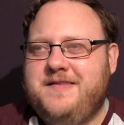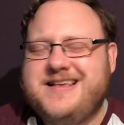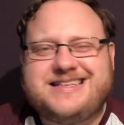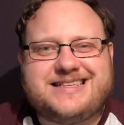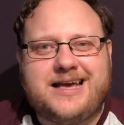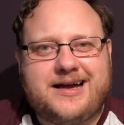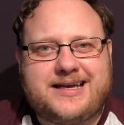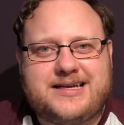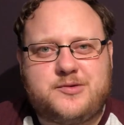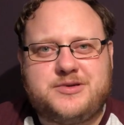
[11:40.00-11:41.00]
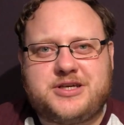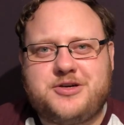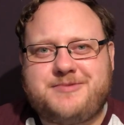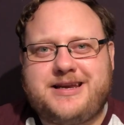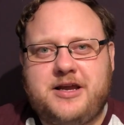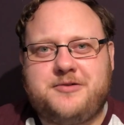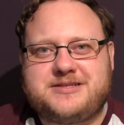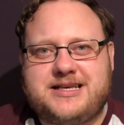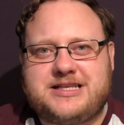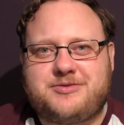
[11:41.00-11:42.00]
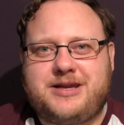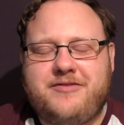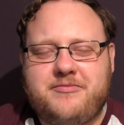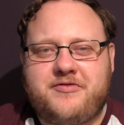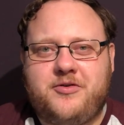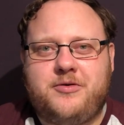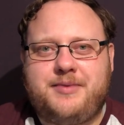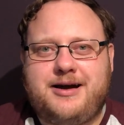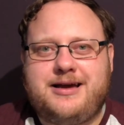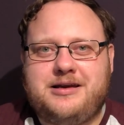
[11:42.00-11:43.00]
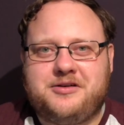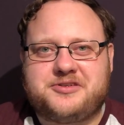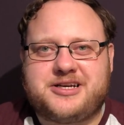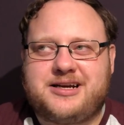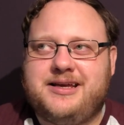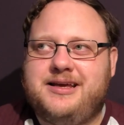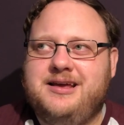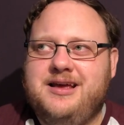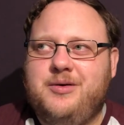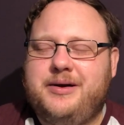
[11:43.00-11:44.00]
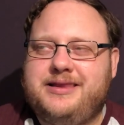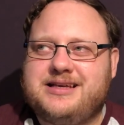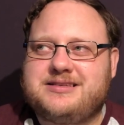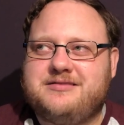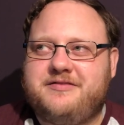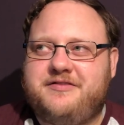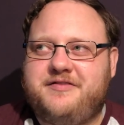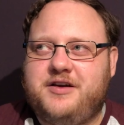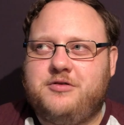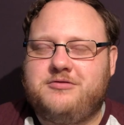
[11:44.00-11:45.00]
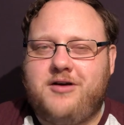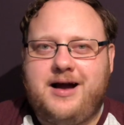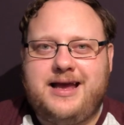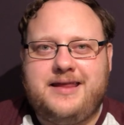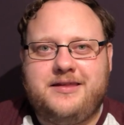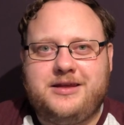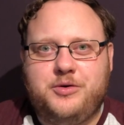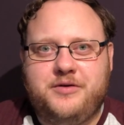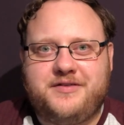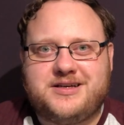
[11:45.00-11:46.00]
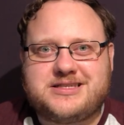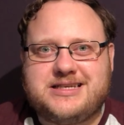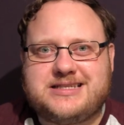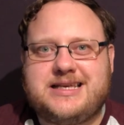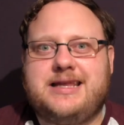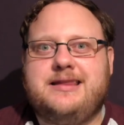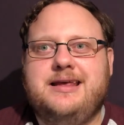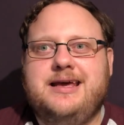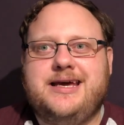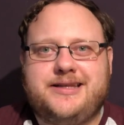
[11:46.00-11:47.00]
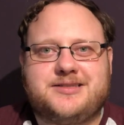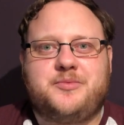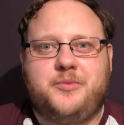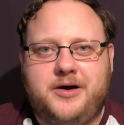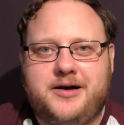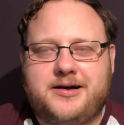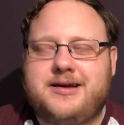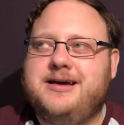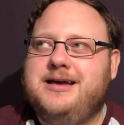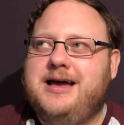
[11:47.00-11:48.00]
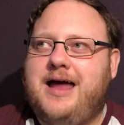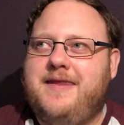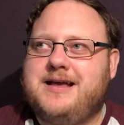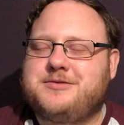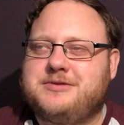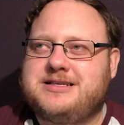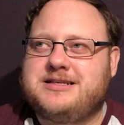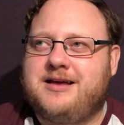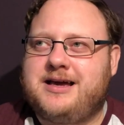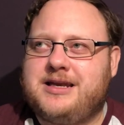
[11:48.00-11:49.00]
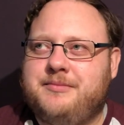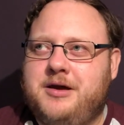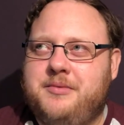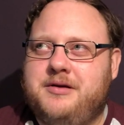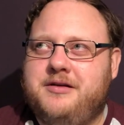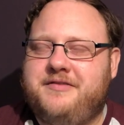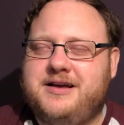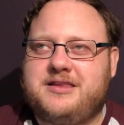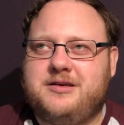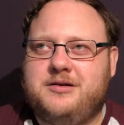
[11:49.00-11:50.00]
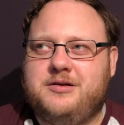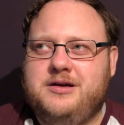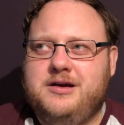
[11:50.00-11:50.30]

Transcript: This is it, I guess. When shows make no sense, when they haven't thought about it logically, when it doesn't feel right in the universe that it's in, it doesn't work. And that's what this is like at the moment. The fact that